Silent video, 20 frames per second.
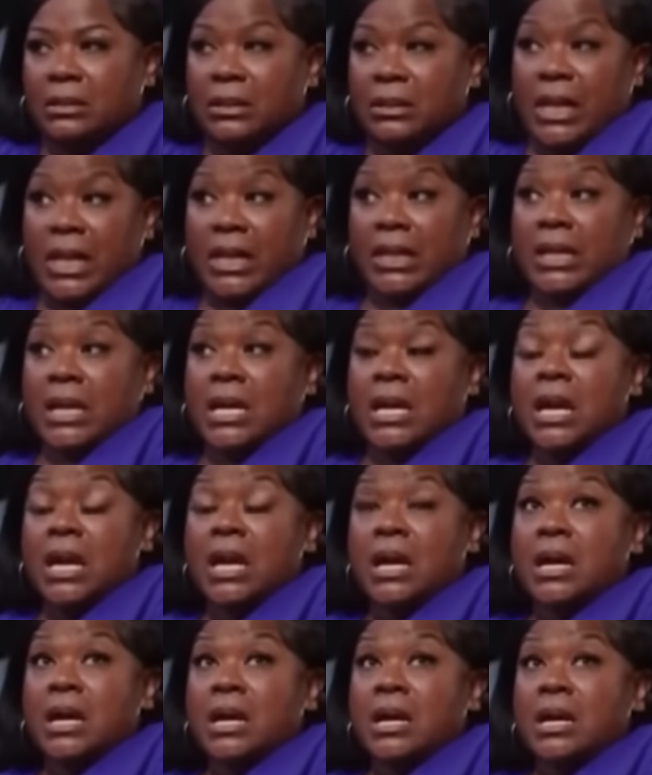Like,
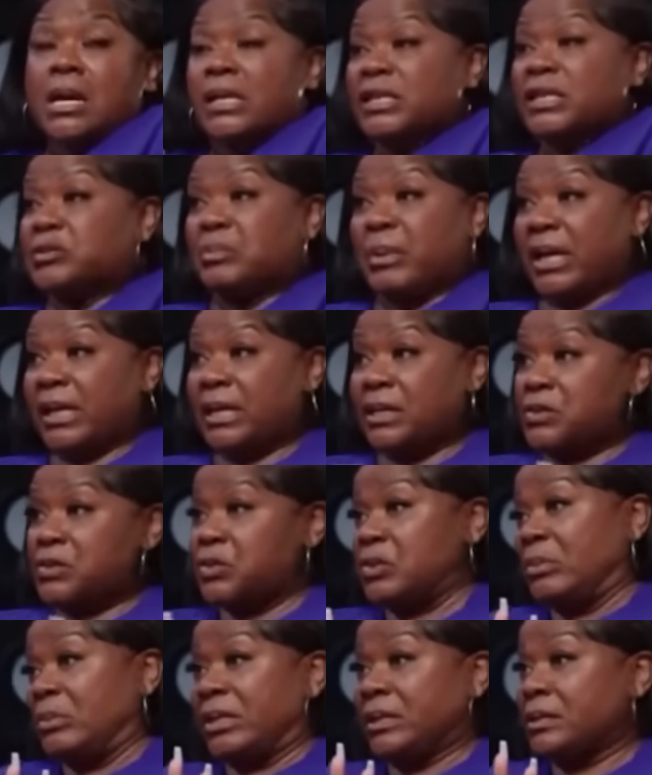it's Black
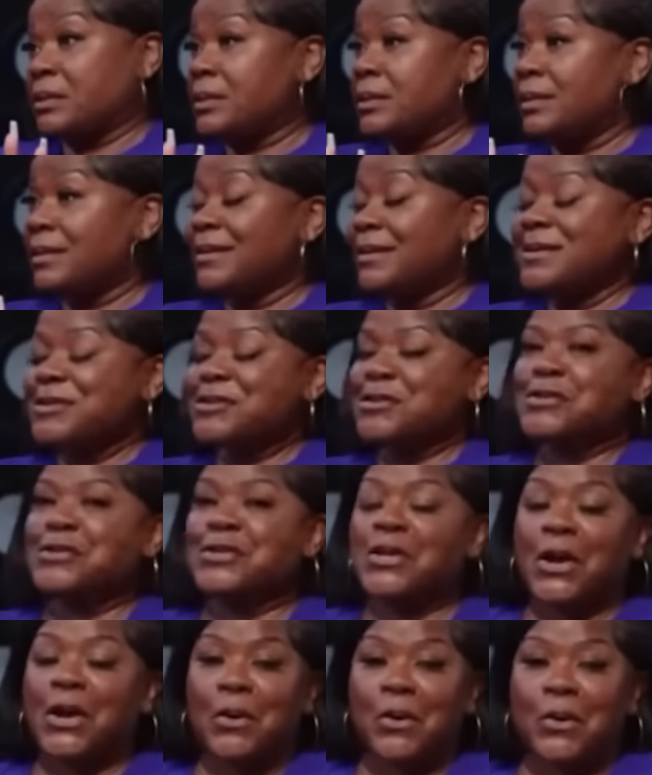History Month.
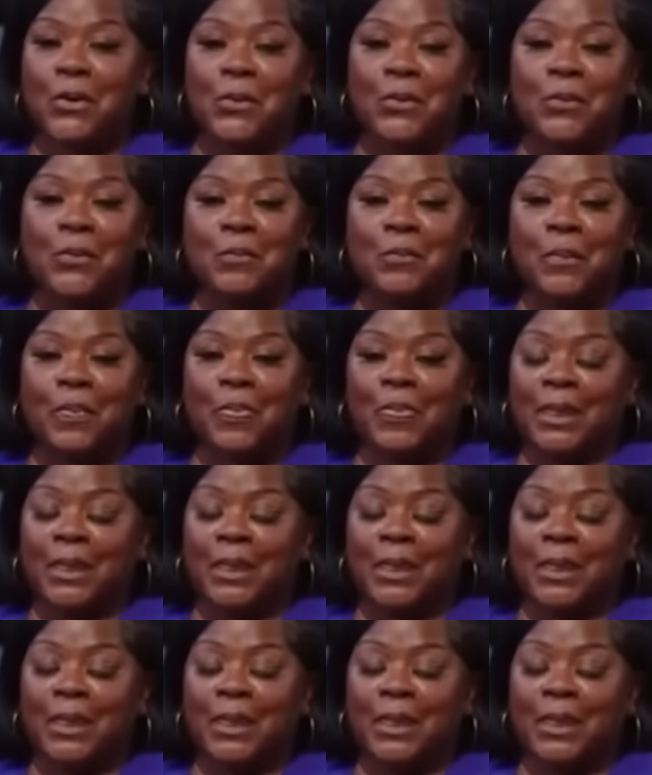So,